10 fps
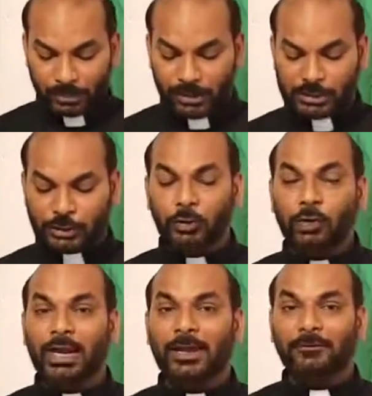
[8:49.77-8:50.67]
this
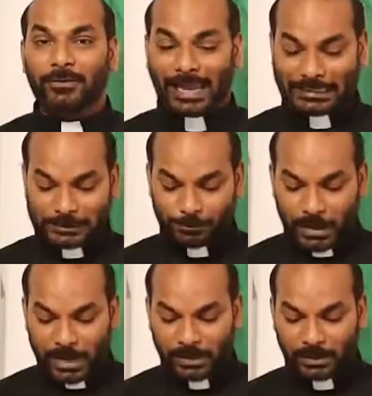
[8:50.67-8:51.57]
new life
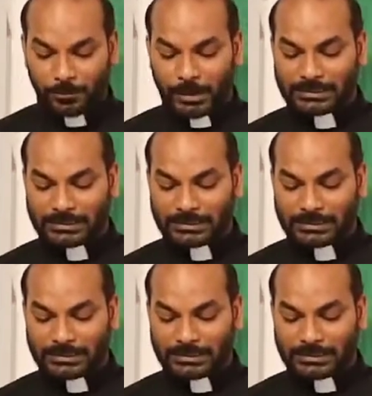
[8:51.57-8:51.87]
explained